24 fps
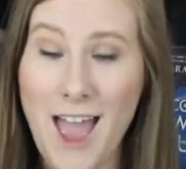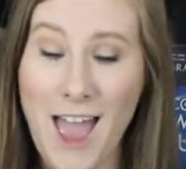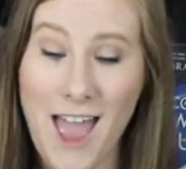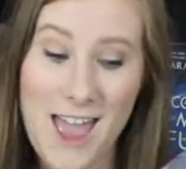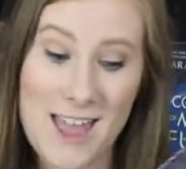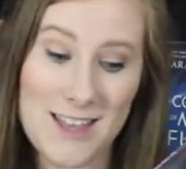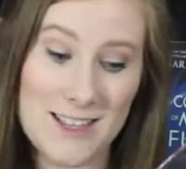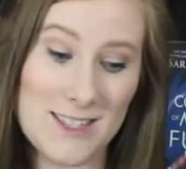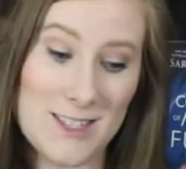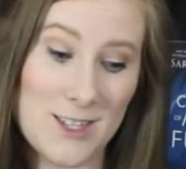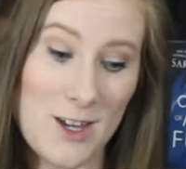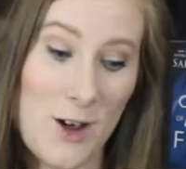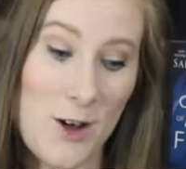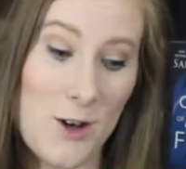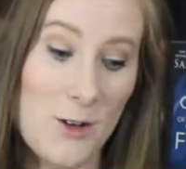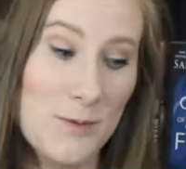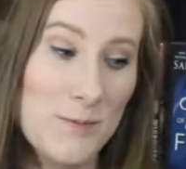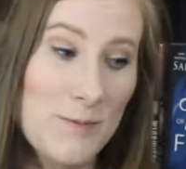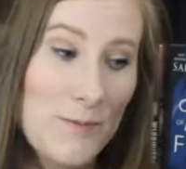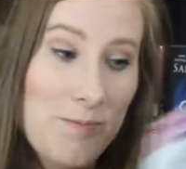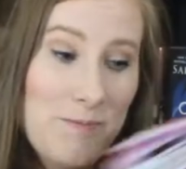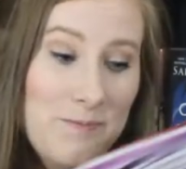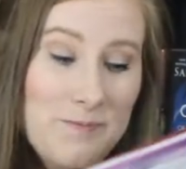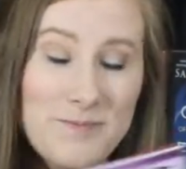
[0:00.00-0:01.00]
And
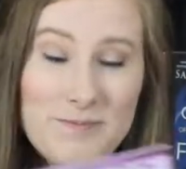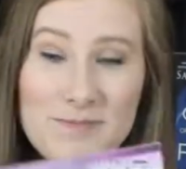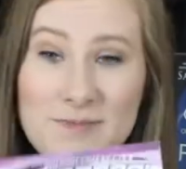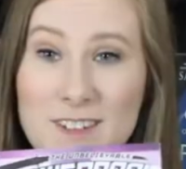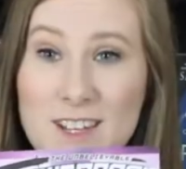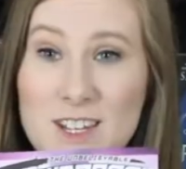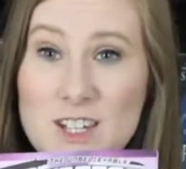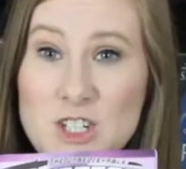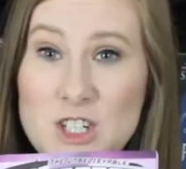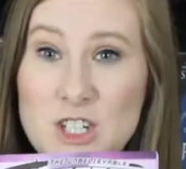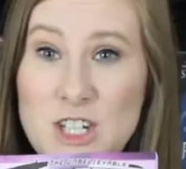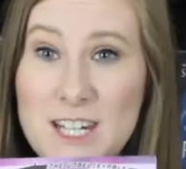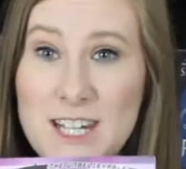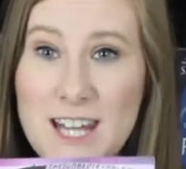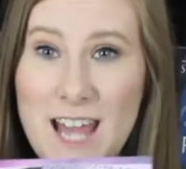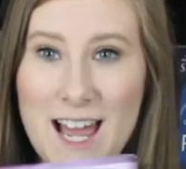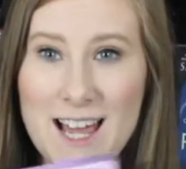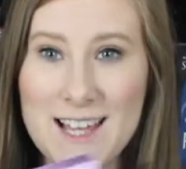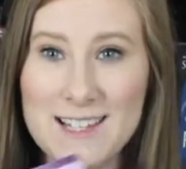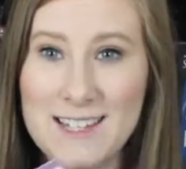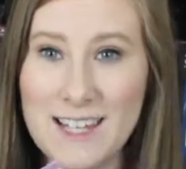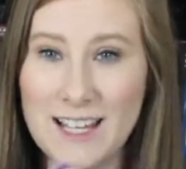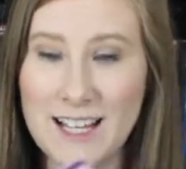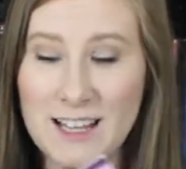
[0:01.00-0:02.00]
so she
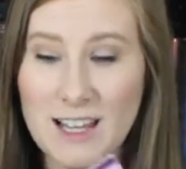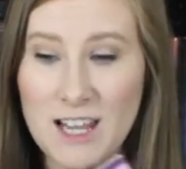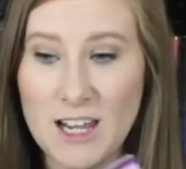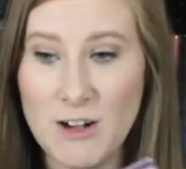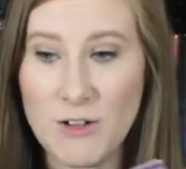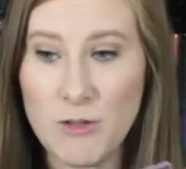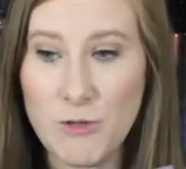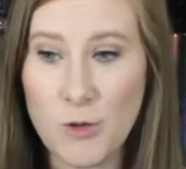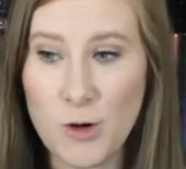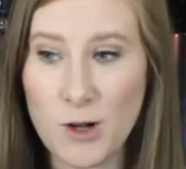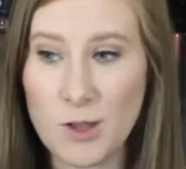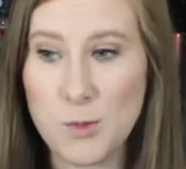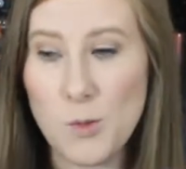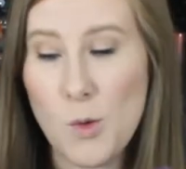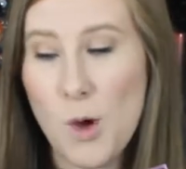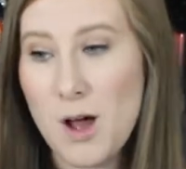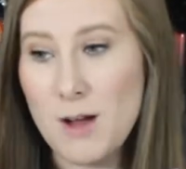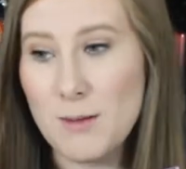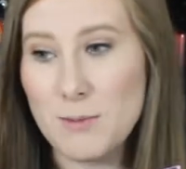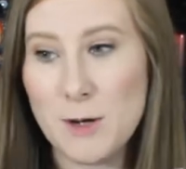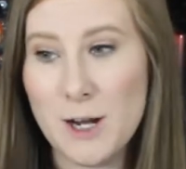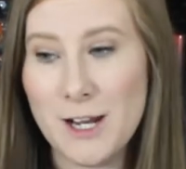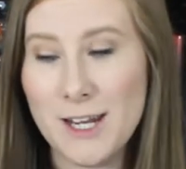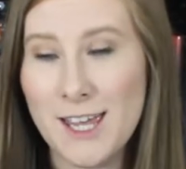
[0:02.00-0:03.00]
has like a lot of fourth
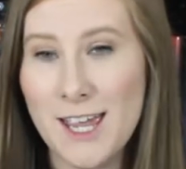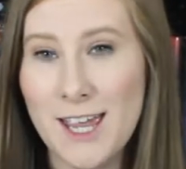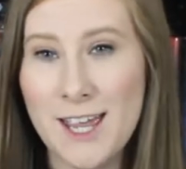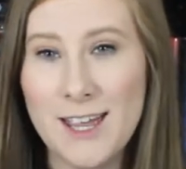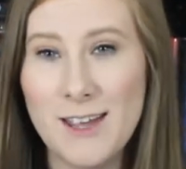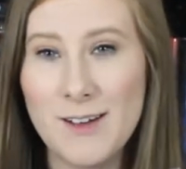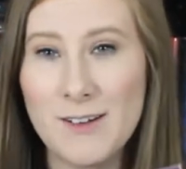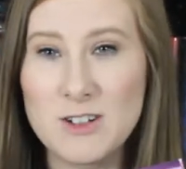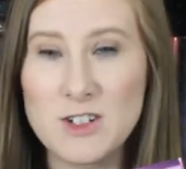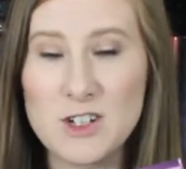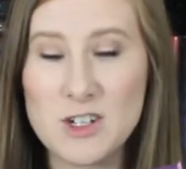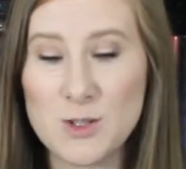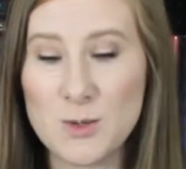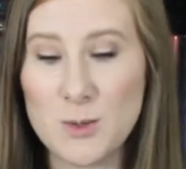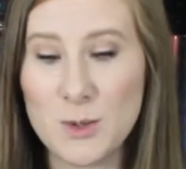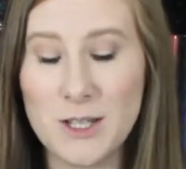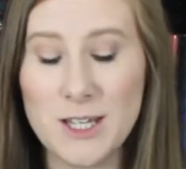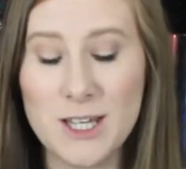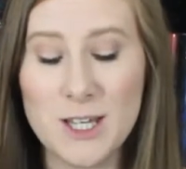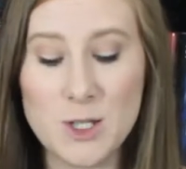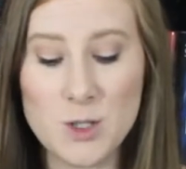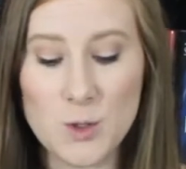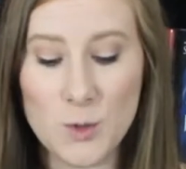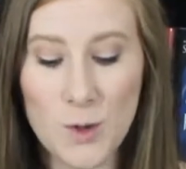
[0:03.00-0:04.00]
wall breaking, which is
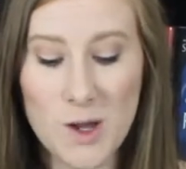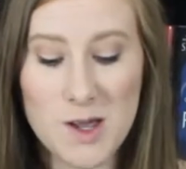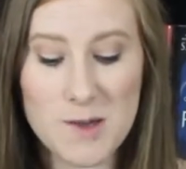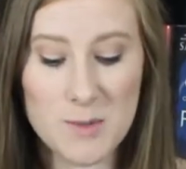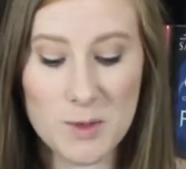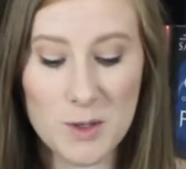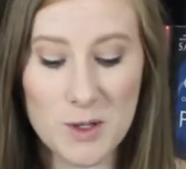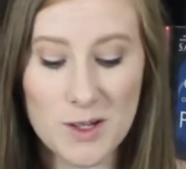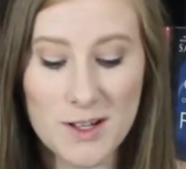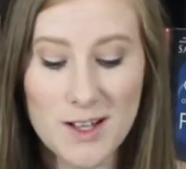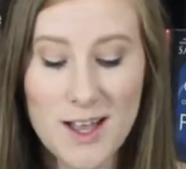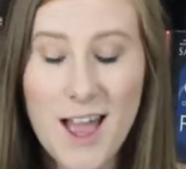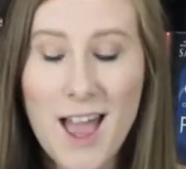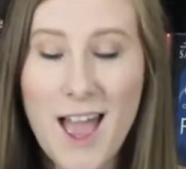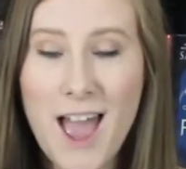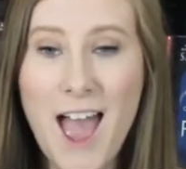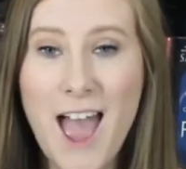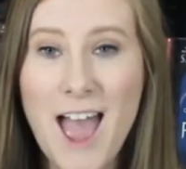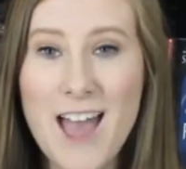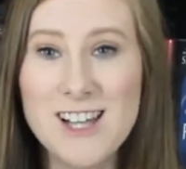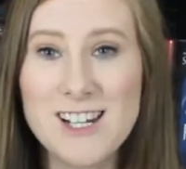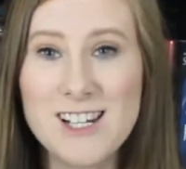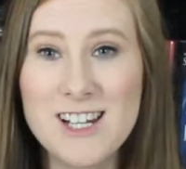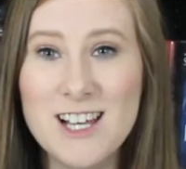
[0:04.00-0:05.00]
really enjoyable,
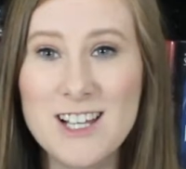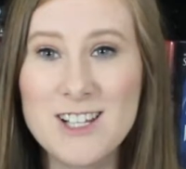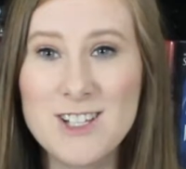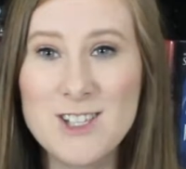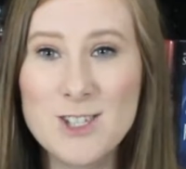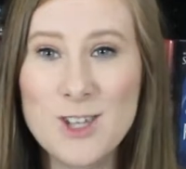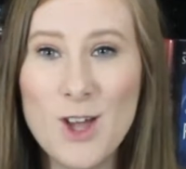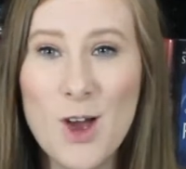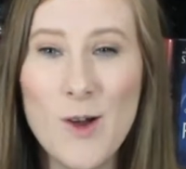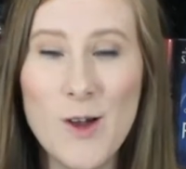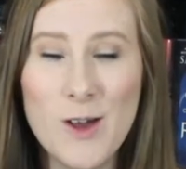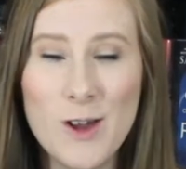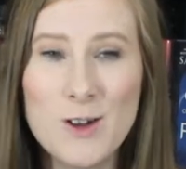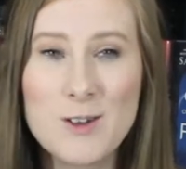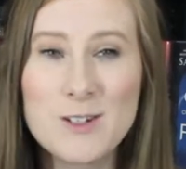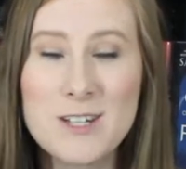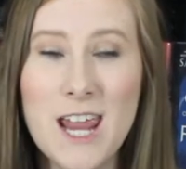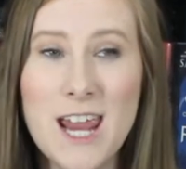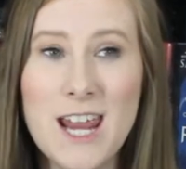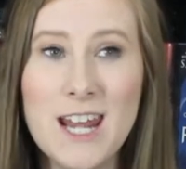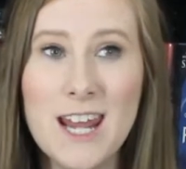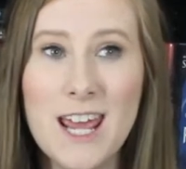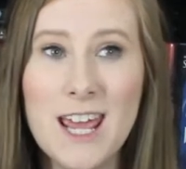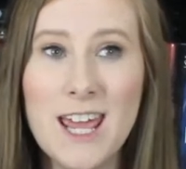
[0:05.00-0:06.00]
and it's so
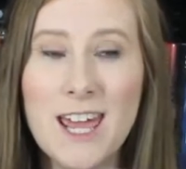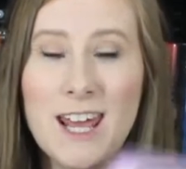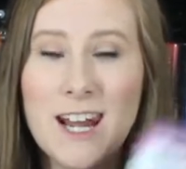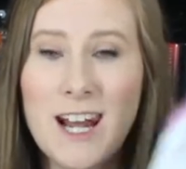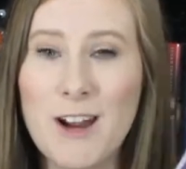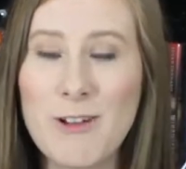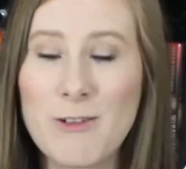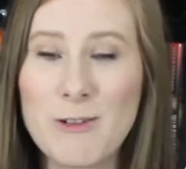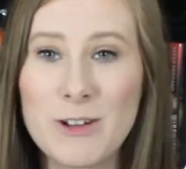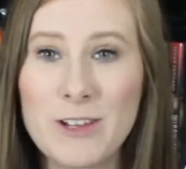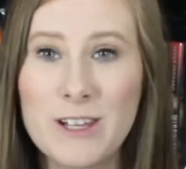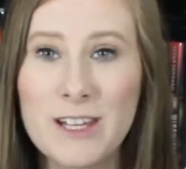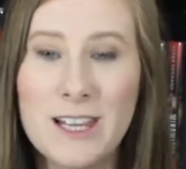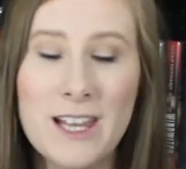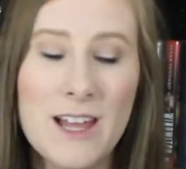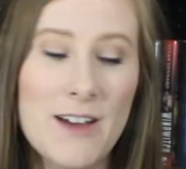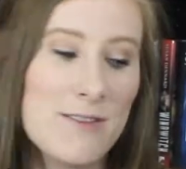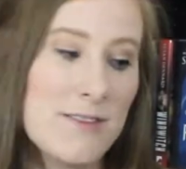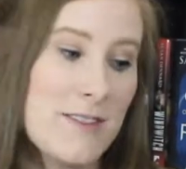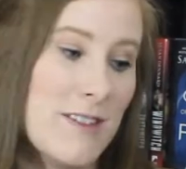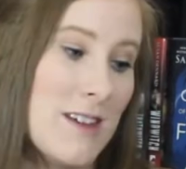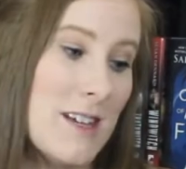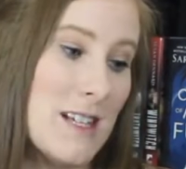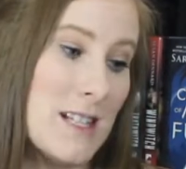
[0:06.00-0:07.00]
entertaining, and I really
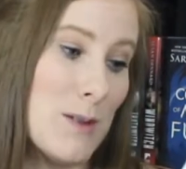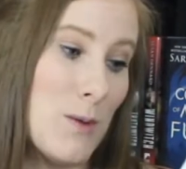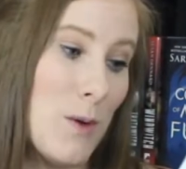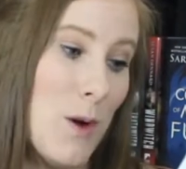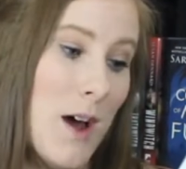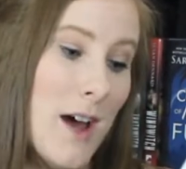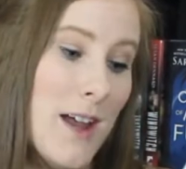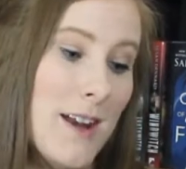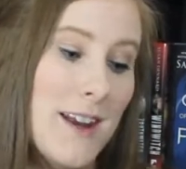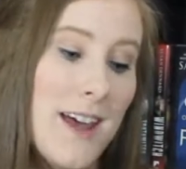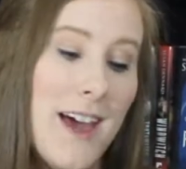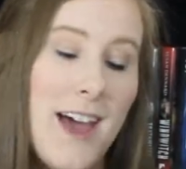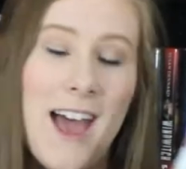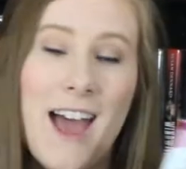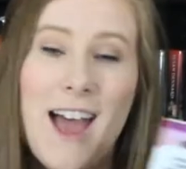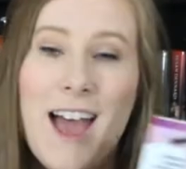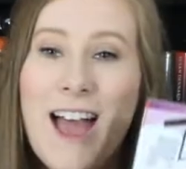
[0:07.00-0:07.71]
loved this one.